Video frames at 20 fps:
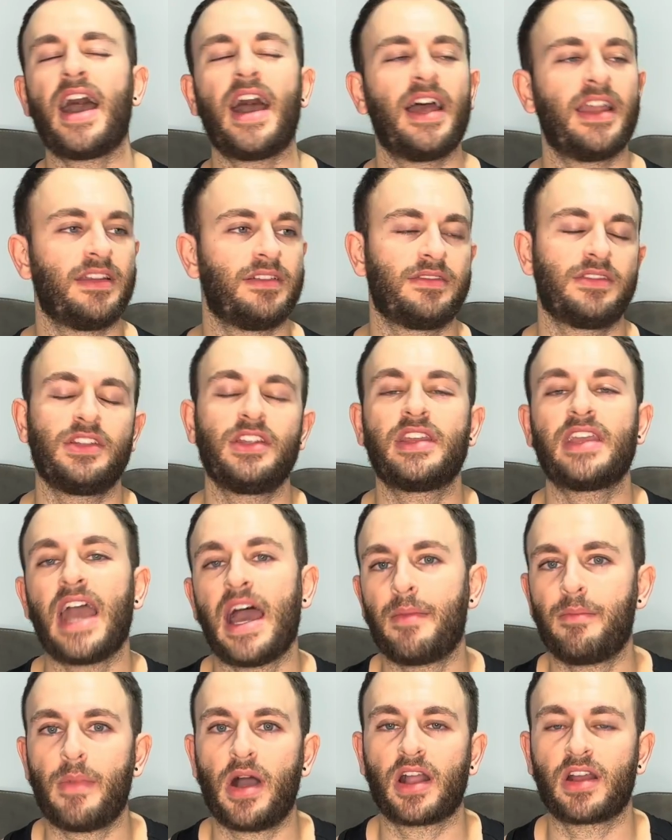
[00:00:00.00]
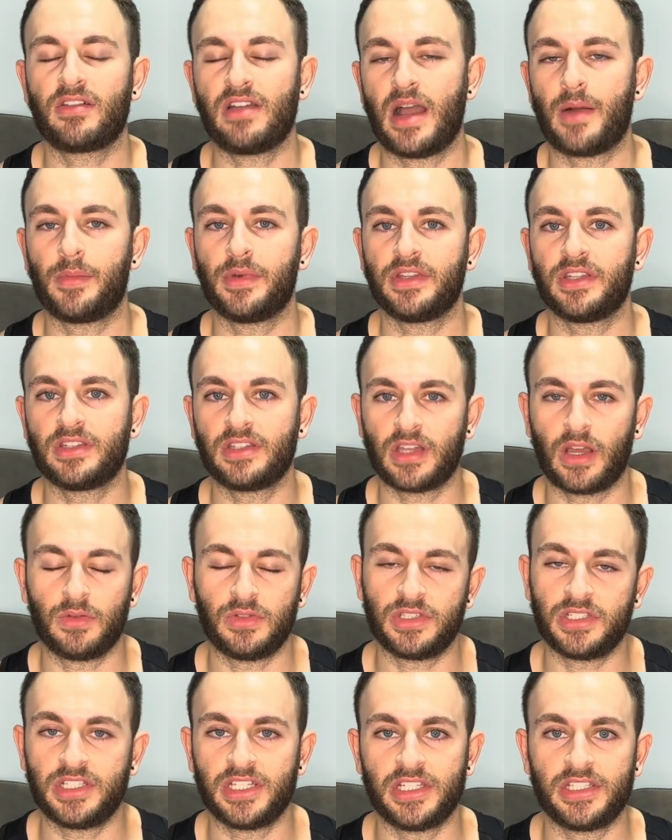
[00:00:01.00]
and you can muck around with the
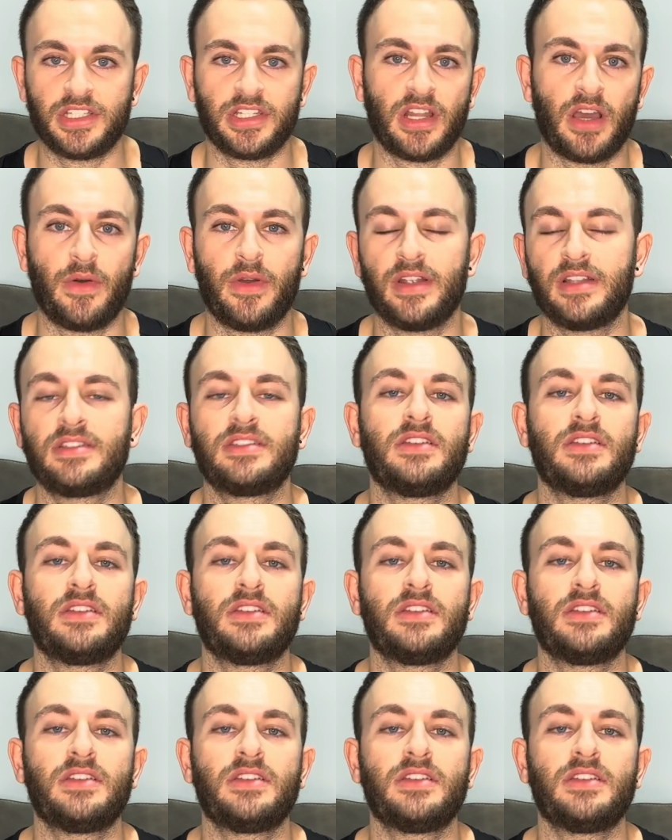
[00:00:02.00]
dosages, you know,